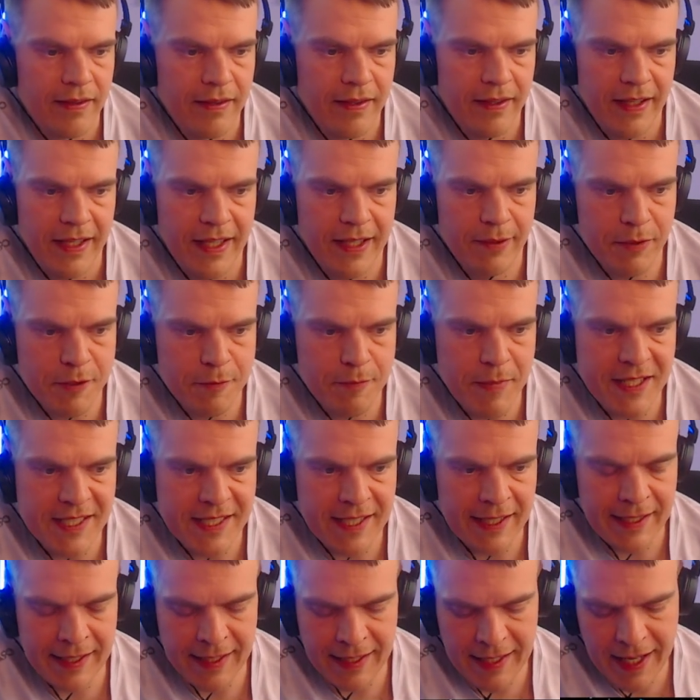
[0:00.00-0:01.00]
it was
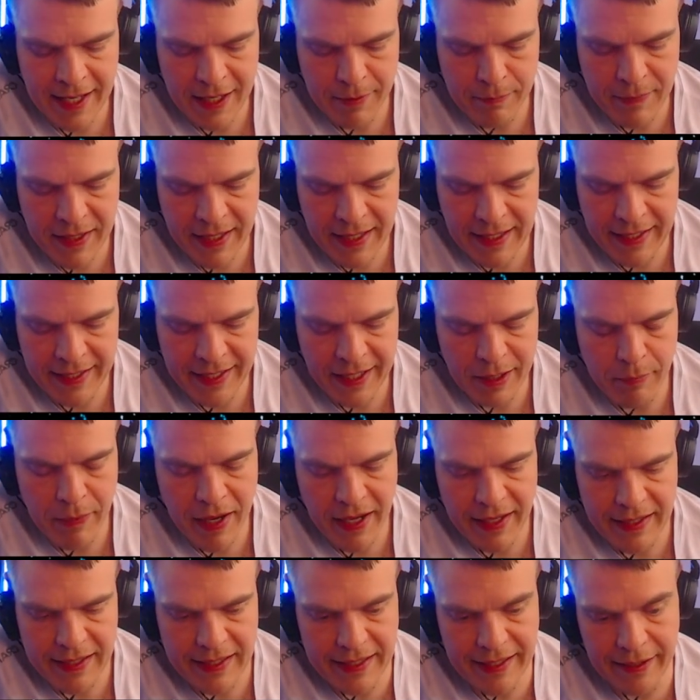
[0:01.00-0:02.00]
basically like me letting
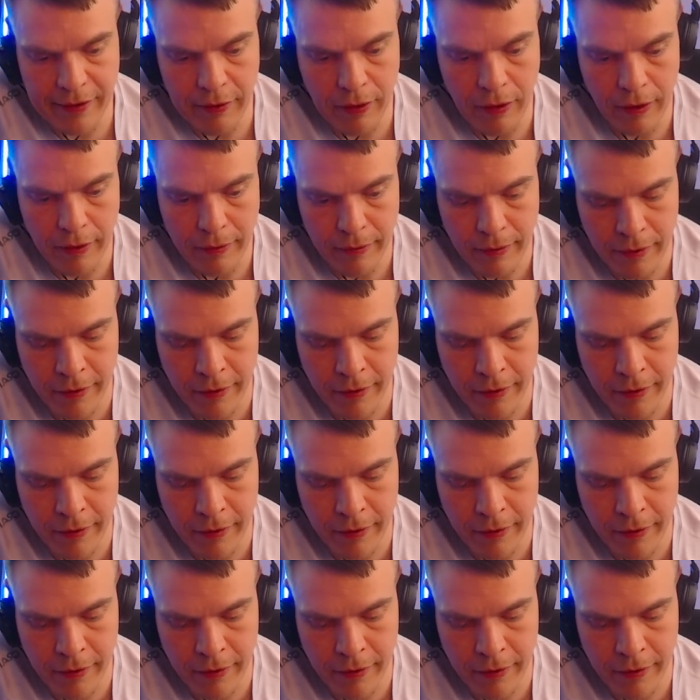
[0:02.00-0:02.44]
my ego